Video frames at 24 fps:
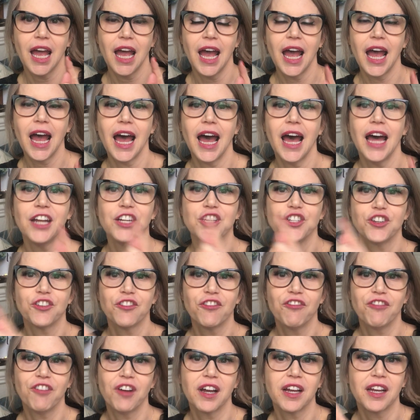had your
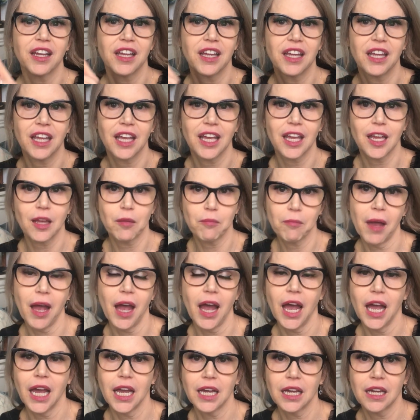fucking
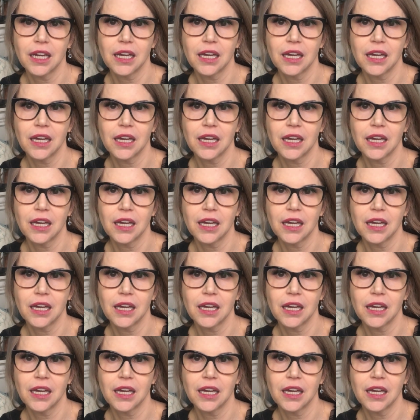back,